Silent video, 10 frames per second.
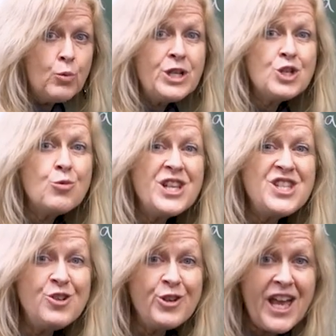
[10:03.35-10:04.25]
which
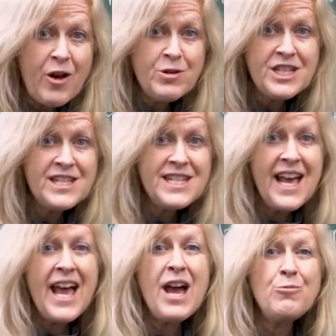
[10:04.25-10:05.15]
ones you counted
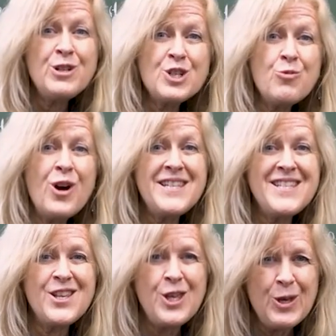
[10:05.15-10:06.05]
and which
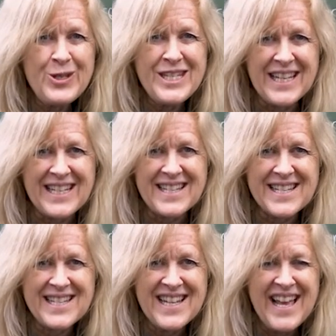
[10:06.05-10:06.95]
ones you
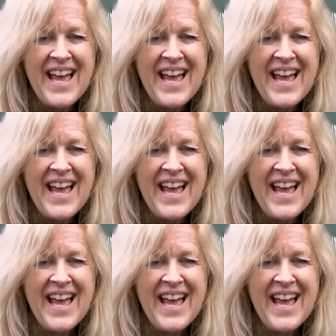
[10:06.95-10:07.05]
didn't.